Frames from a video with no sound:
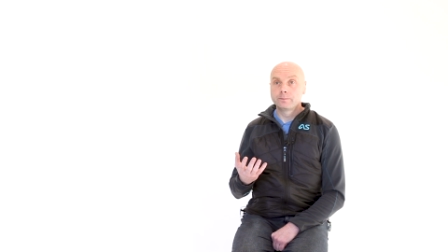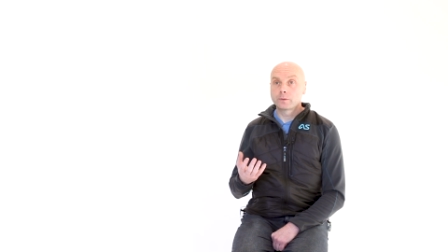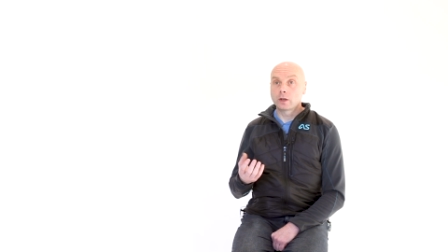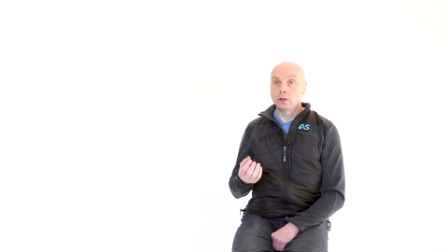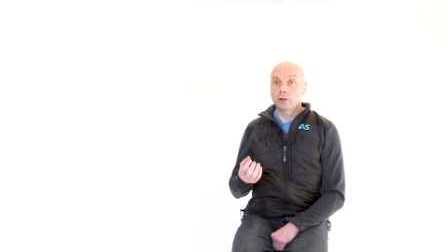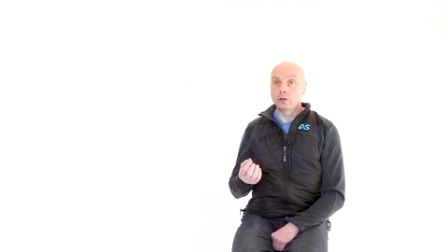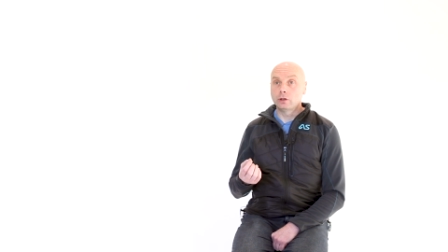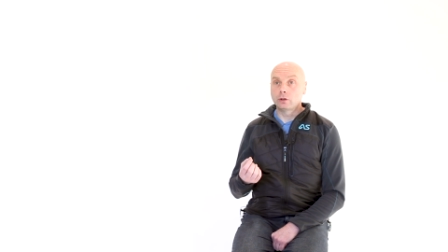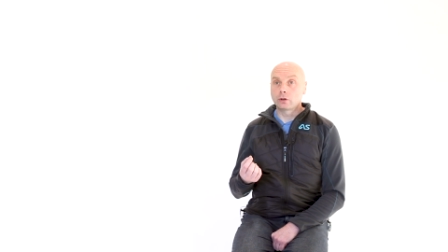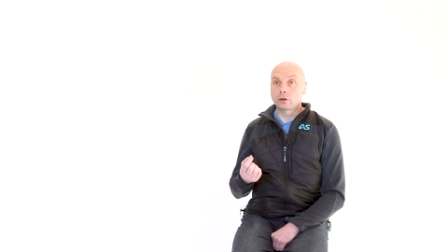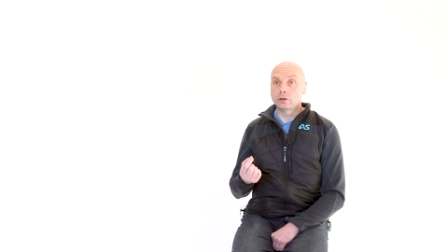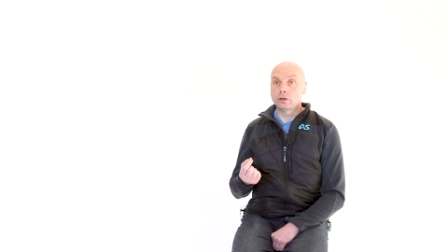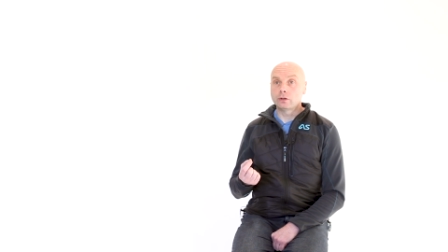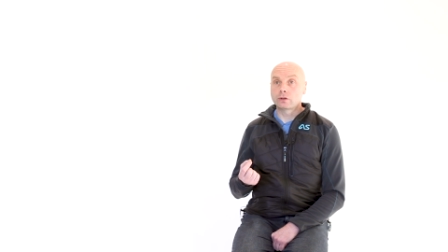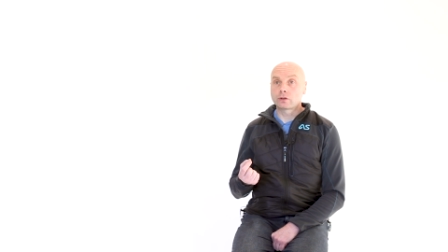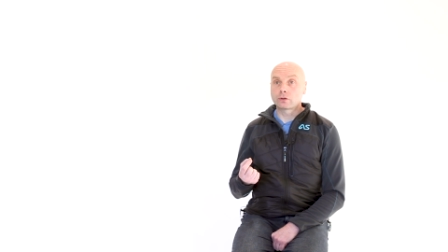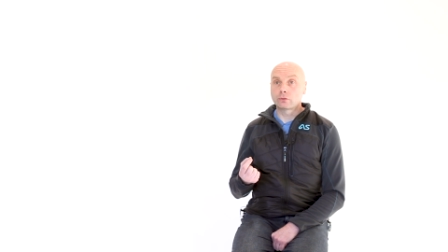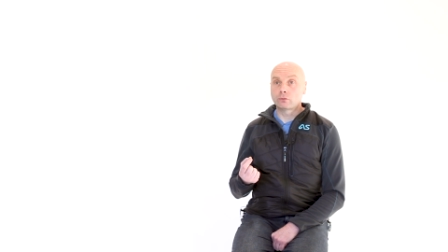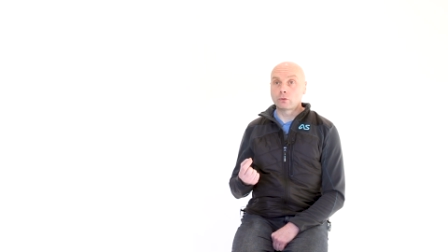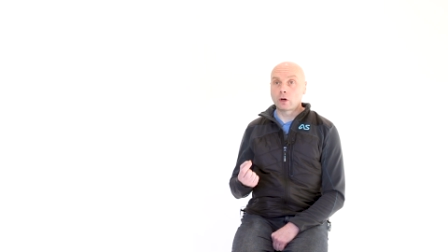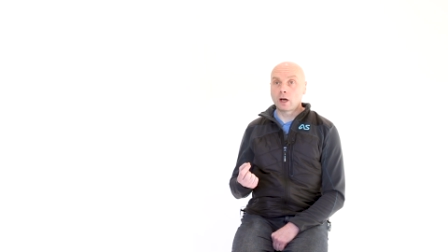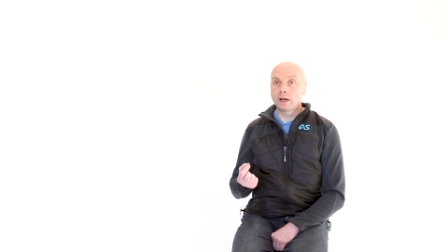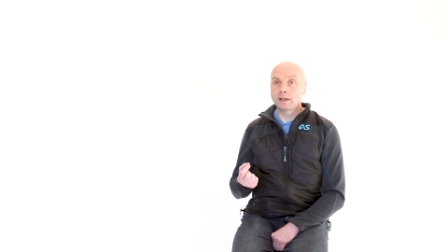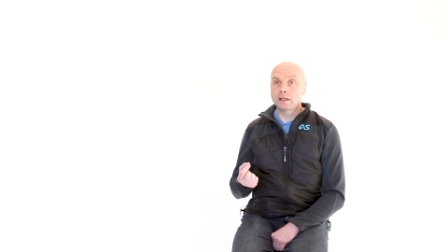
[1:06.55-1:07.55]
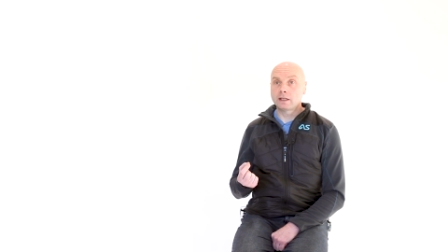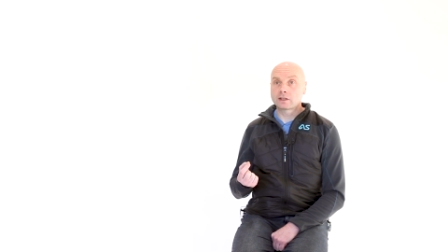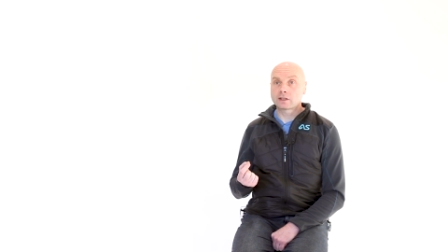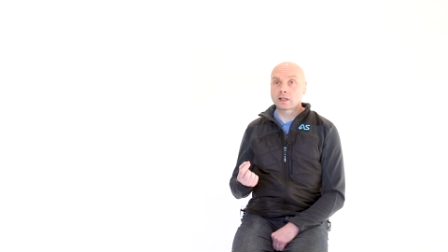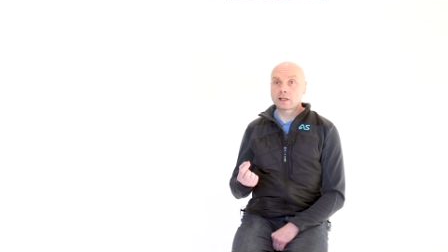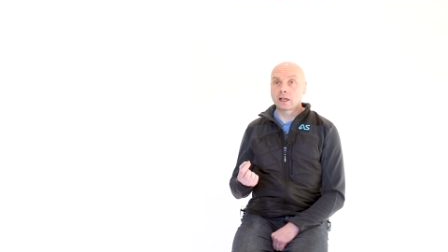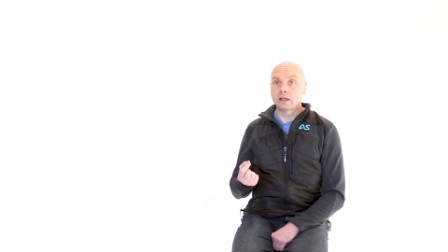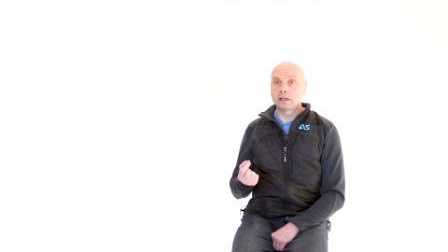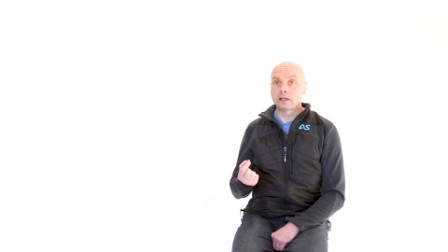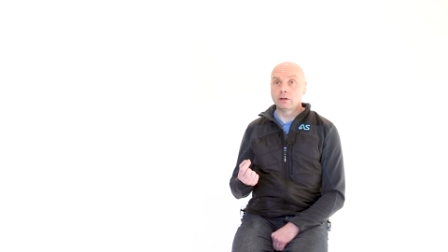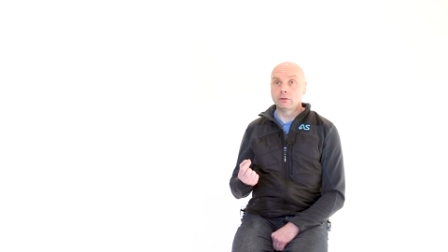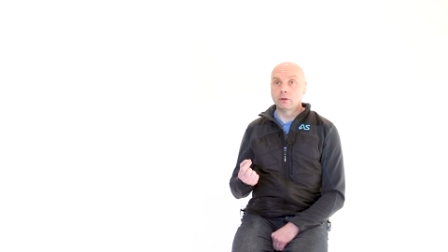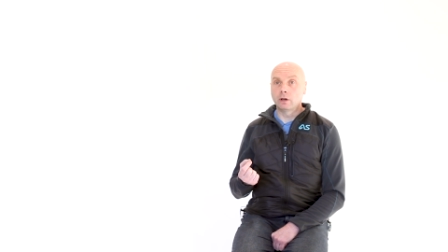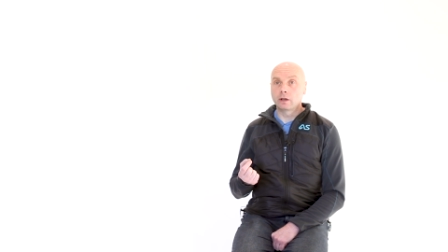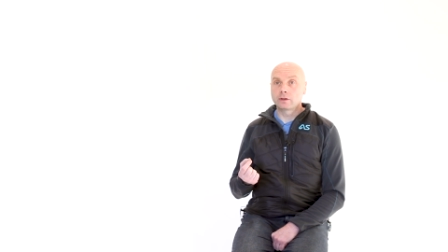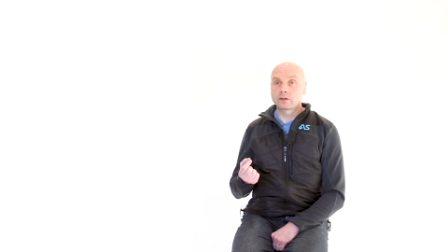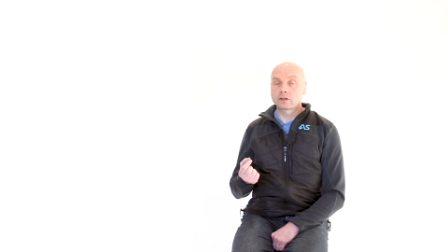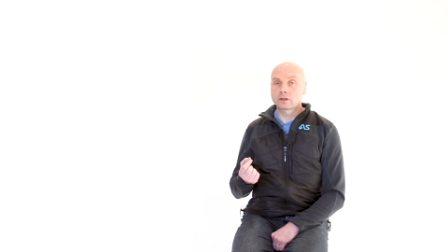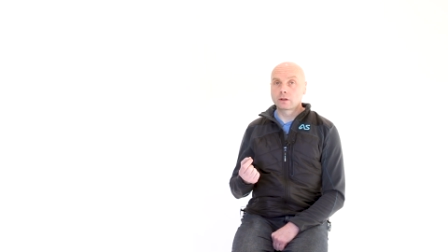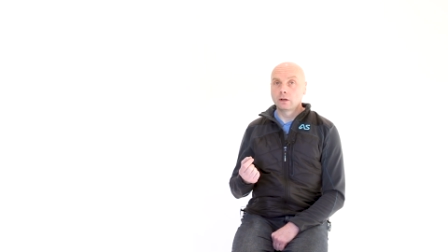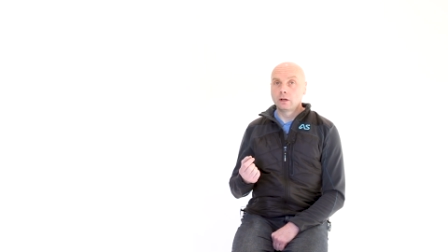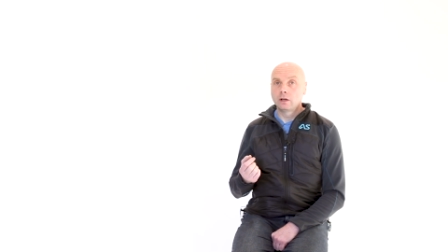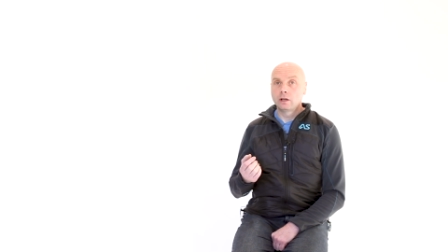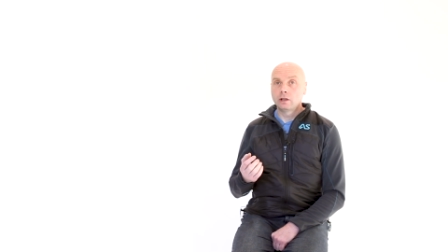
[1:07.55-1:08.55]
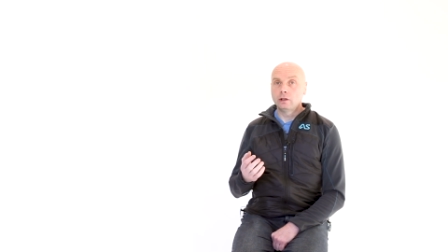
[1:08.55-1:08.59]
and you're not used to riding sandy ruts,